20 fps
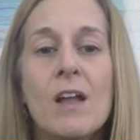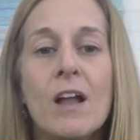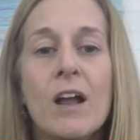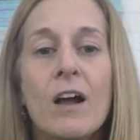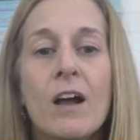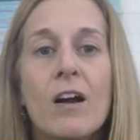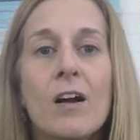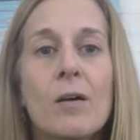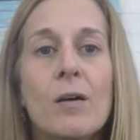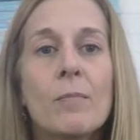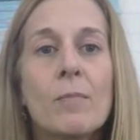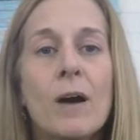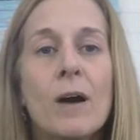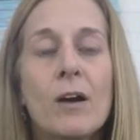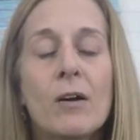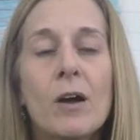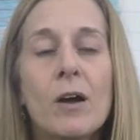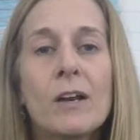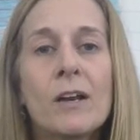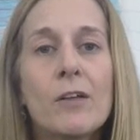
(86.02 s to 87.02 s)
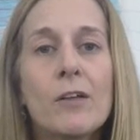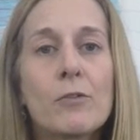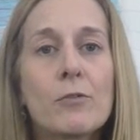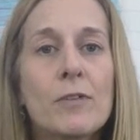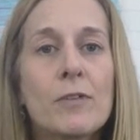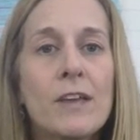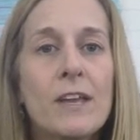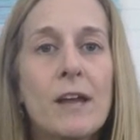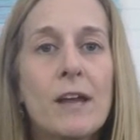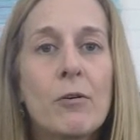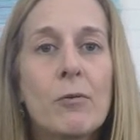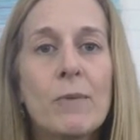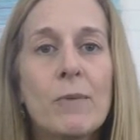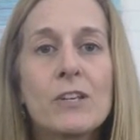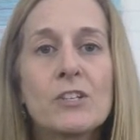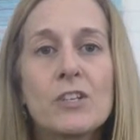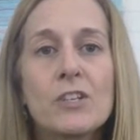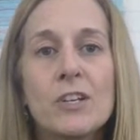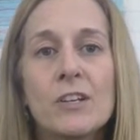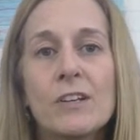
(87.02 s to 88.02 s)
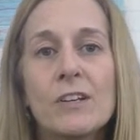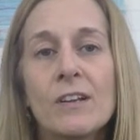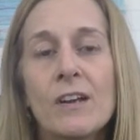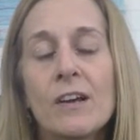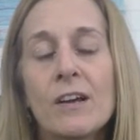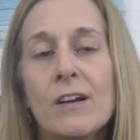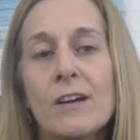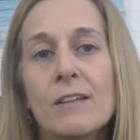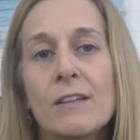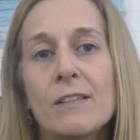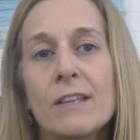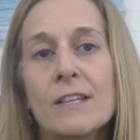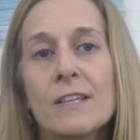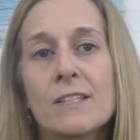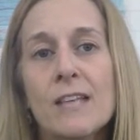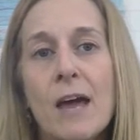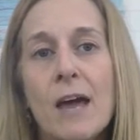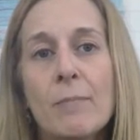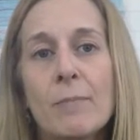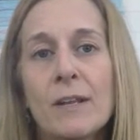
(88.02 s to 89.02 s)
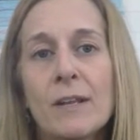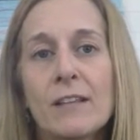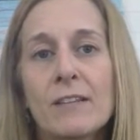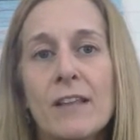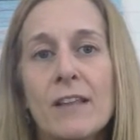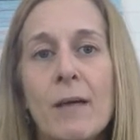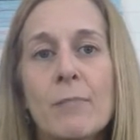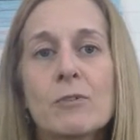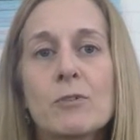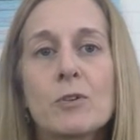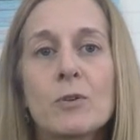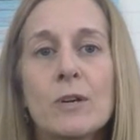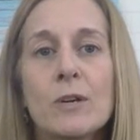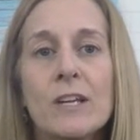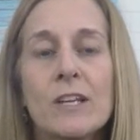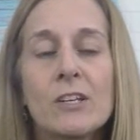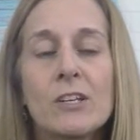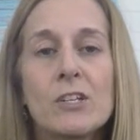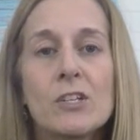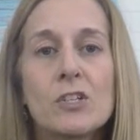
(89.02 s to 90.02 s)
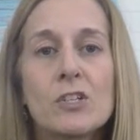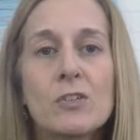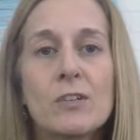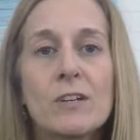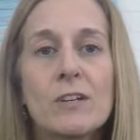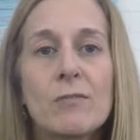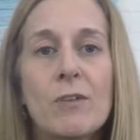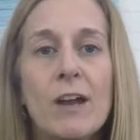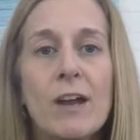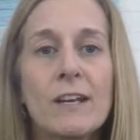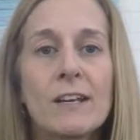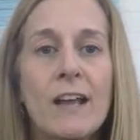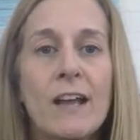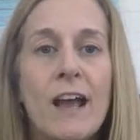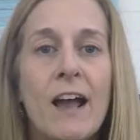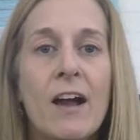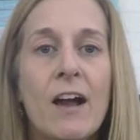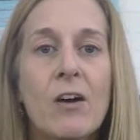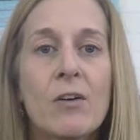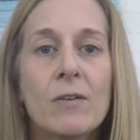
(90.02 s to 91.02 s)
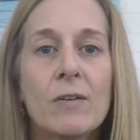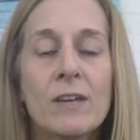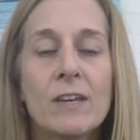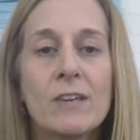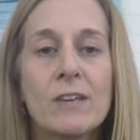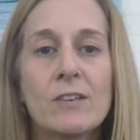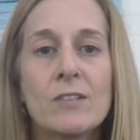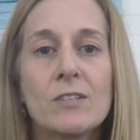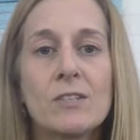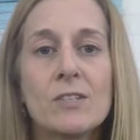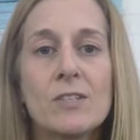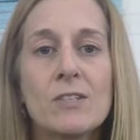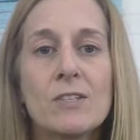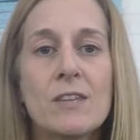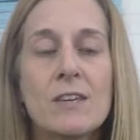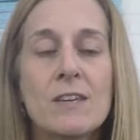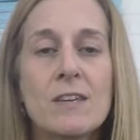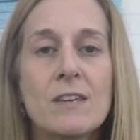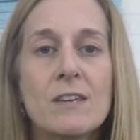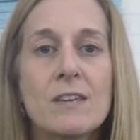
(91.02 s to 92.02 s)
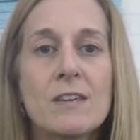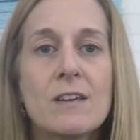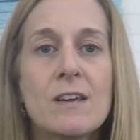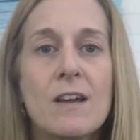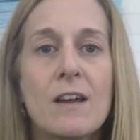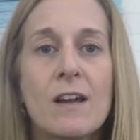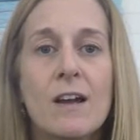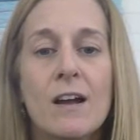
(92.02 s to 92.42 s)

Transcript: Um, another thing I would mention uh, that's happening in the laboratory industry right now is the